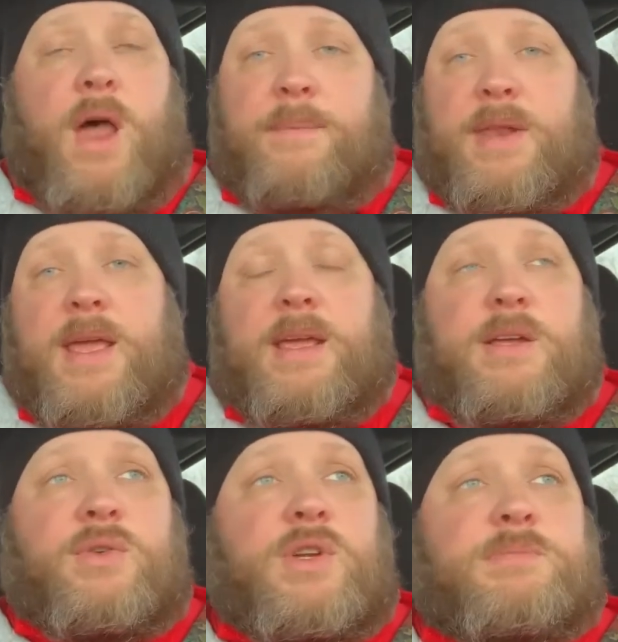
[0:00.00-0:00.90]
I've been
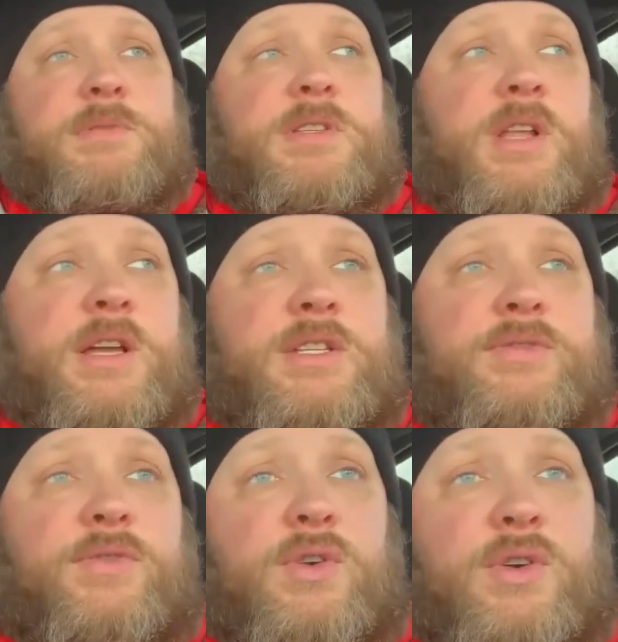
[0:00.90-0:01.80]
hanging Christmas lights
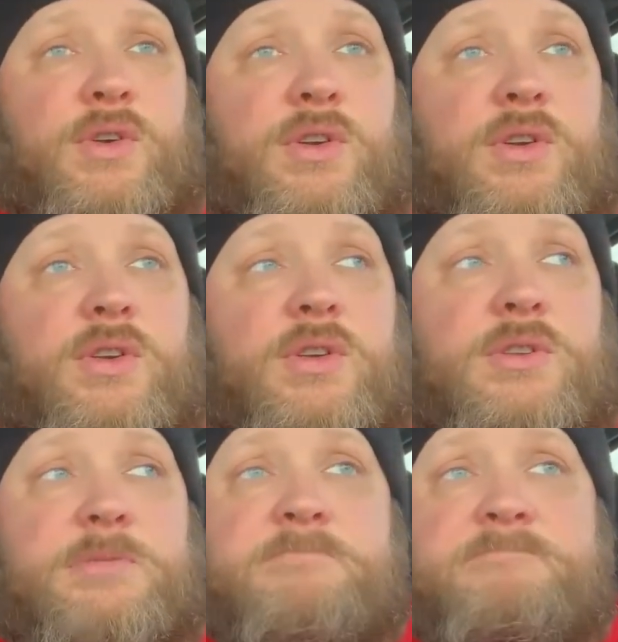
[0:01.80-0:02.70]
for
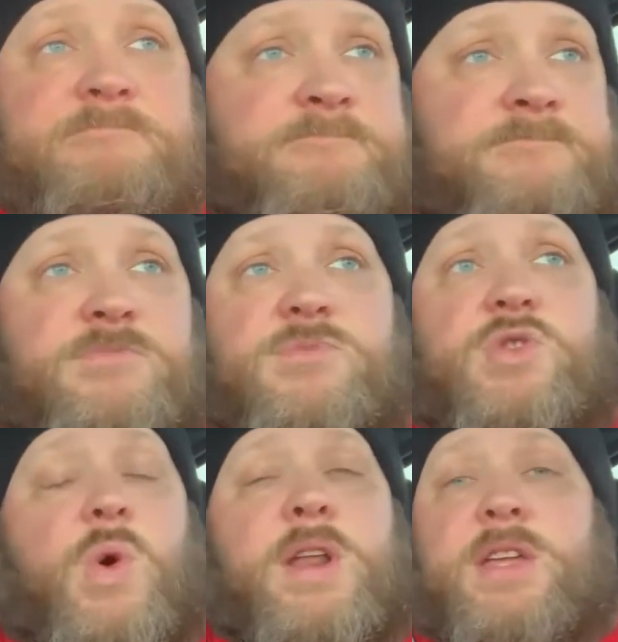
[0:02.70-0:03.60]

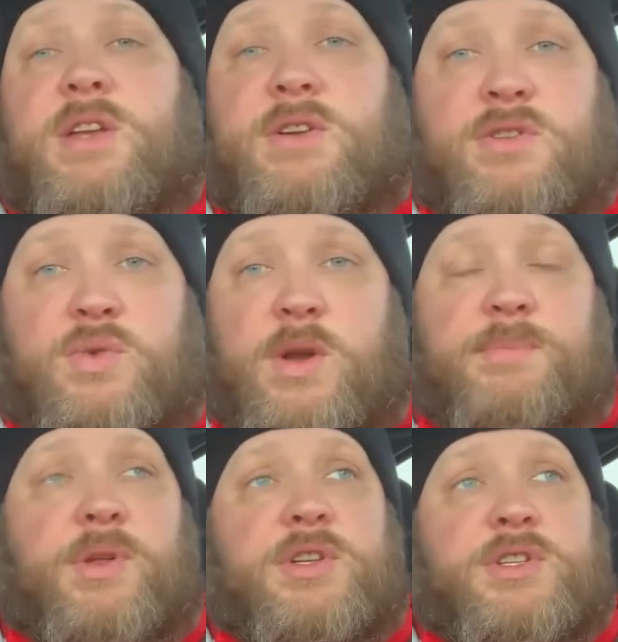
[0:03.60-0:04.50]
20
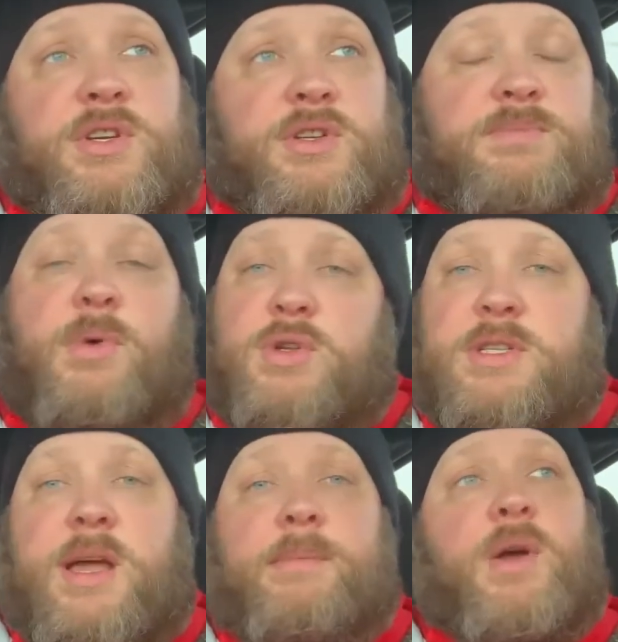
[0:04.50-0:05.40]
plus years,
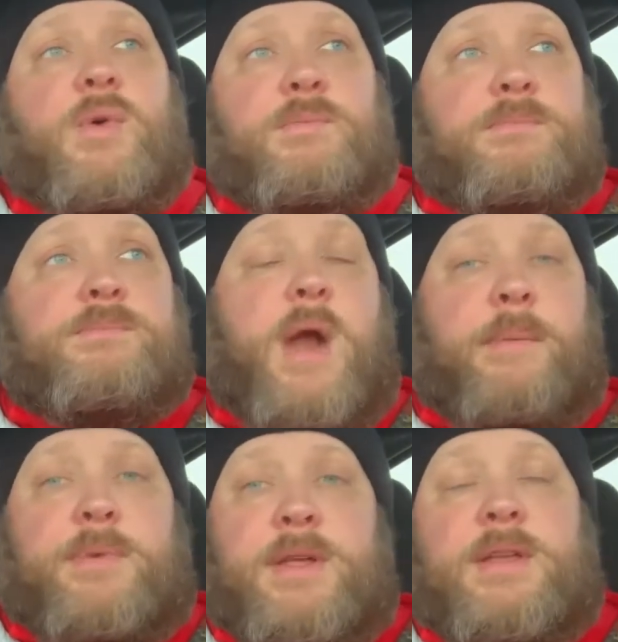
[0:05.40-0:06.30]
mostly on my own
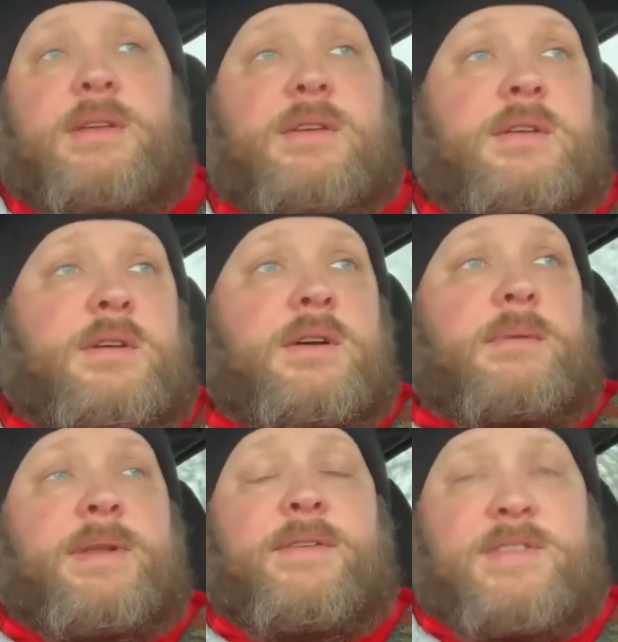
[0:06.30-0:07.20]
property. I
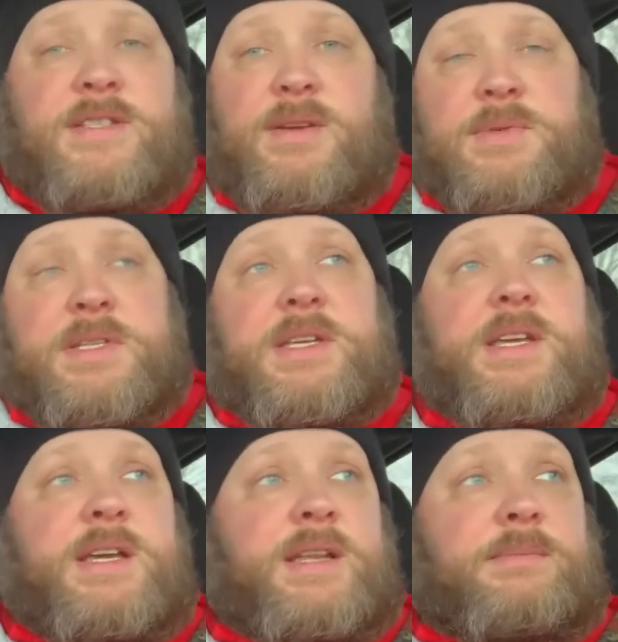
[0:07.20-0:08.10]
mean, ever since I was a
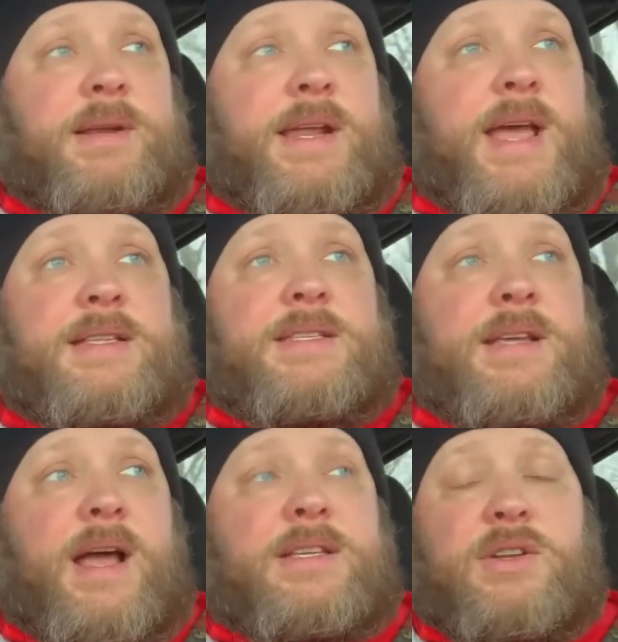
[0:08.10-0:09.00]
kid at my dad's,
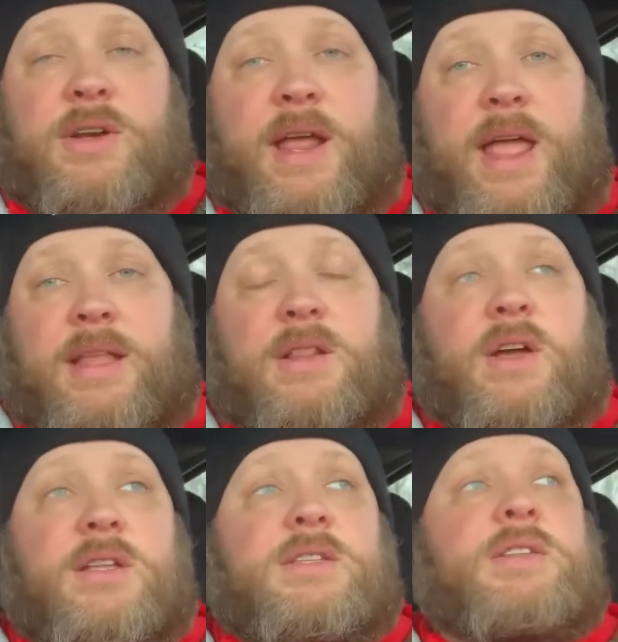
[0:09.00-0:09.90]
I started hanging
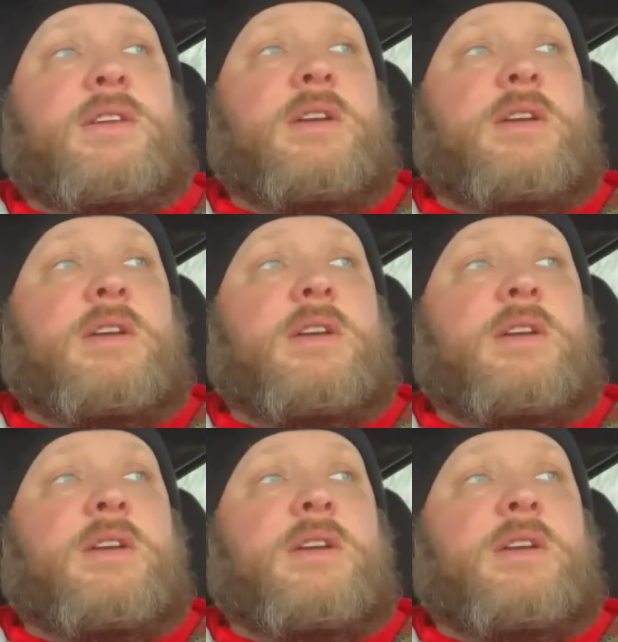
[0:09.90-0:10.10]
lights.